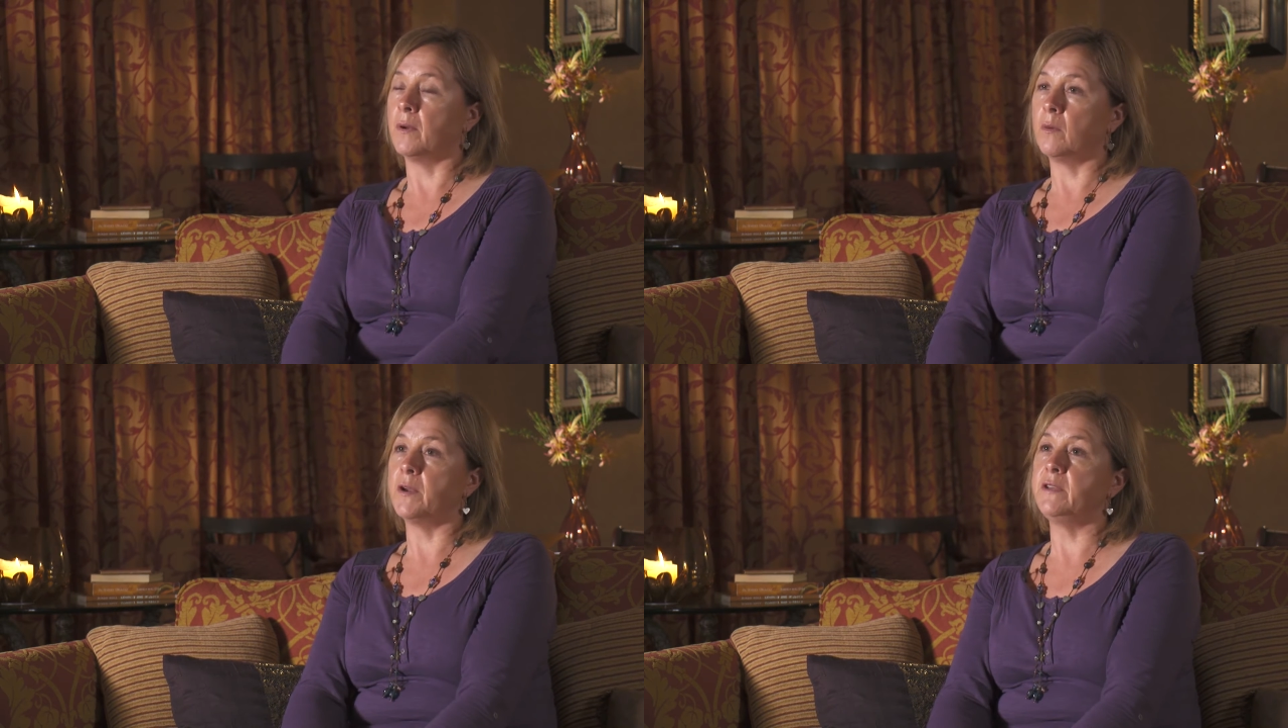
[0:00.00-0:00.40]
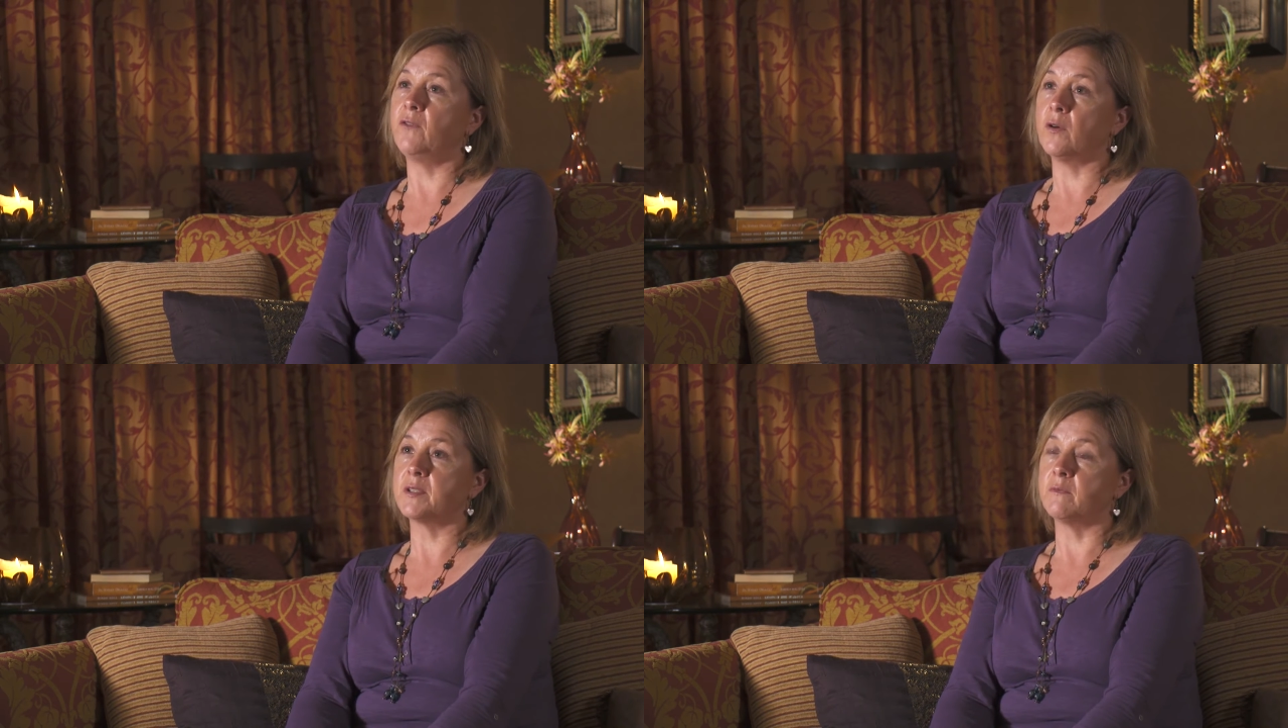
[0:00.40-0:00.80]
But when you've
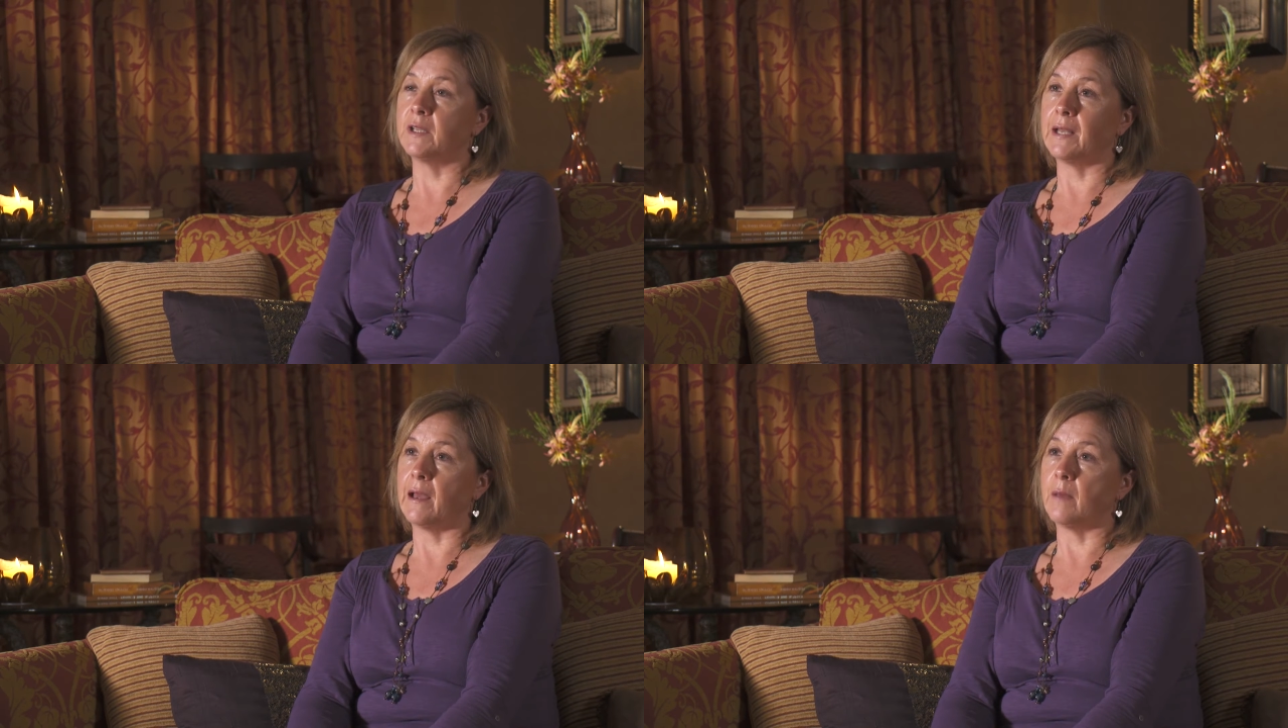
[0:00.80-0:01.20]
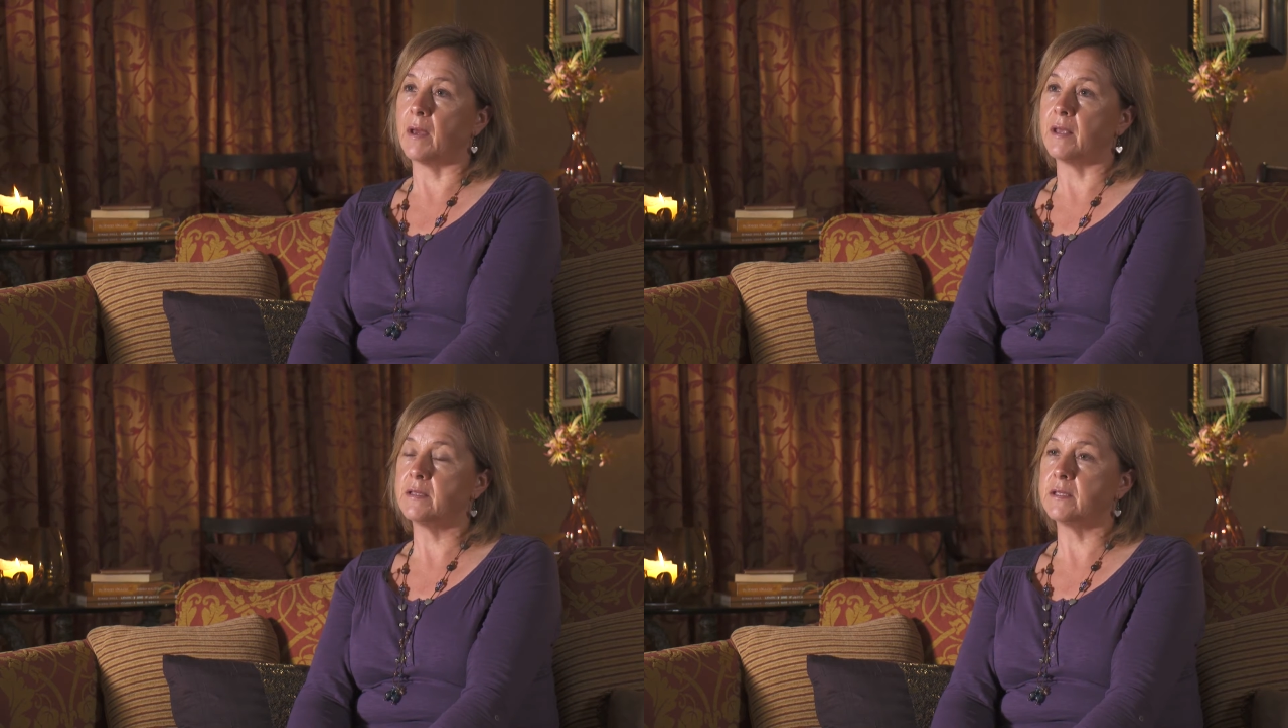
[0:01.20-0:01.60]
got something like
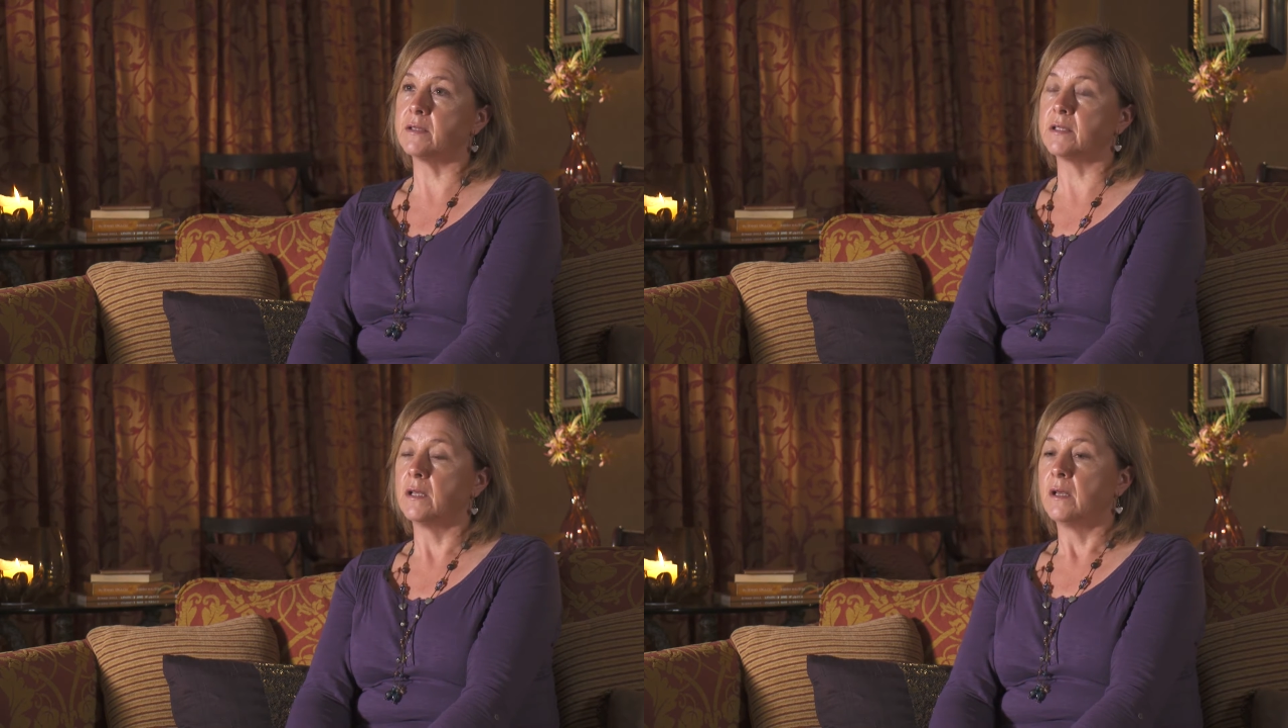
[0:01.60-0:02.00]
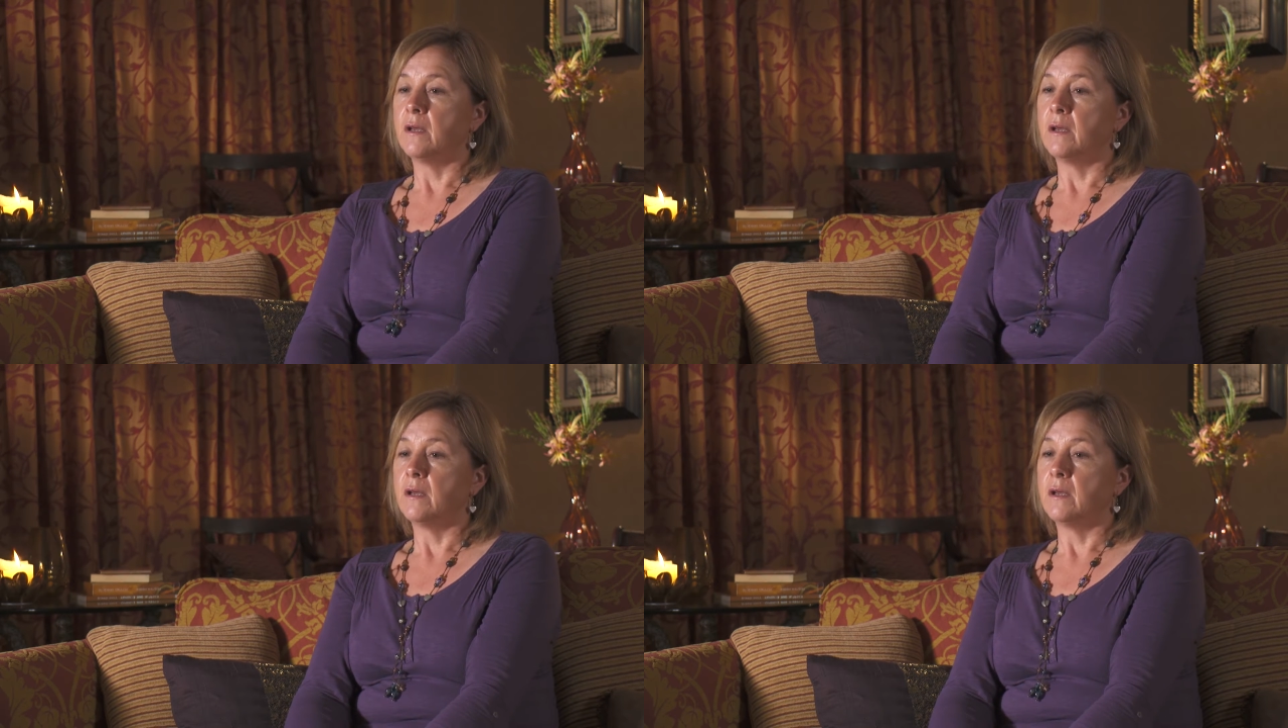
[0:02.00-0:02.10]
MS, it's